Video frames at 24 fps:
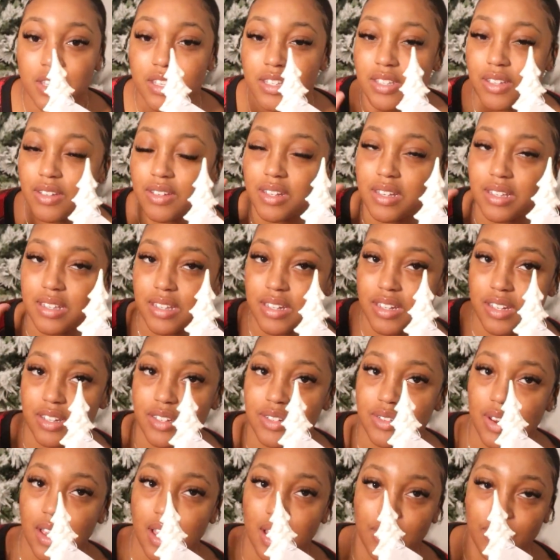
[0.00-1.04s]
so it doesn't
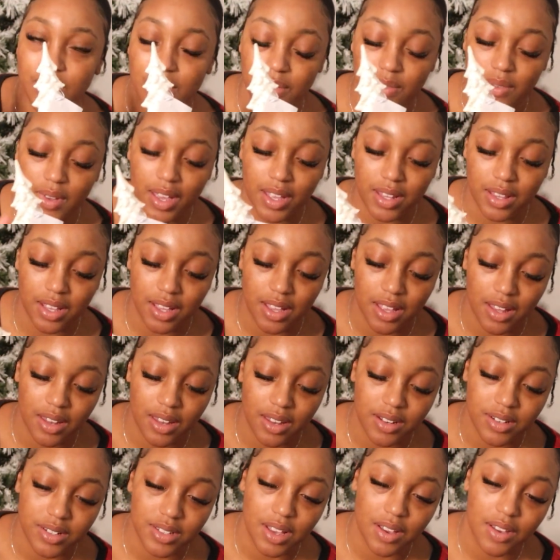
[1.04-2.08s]
distract from like the
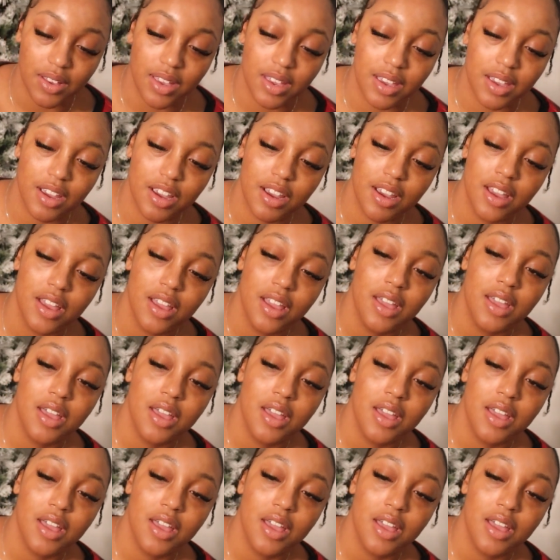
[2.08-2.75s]
colors out here.